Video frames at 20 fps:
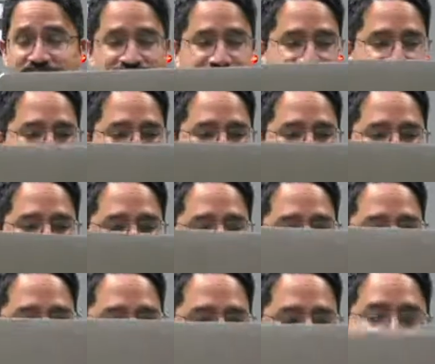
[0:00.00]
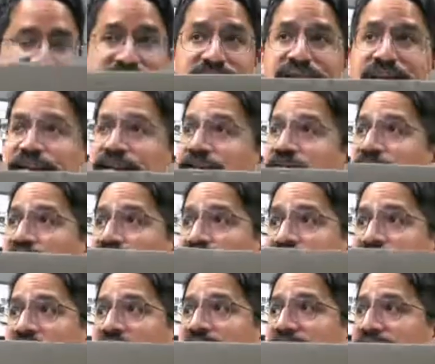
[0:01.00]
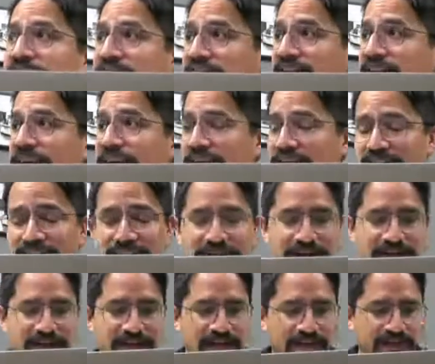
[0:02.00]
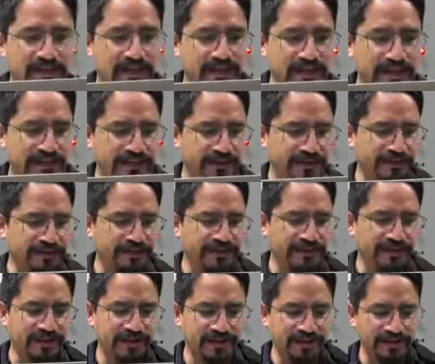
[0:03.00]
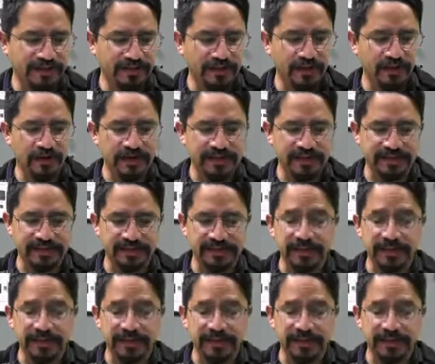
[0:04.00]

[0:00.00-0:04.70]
to overcome these fans and industrial noises.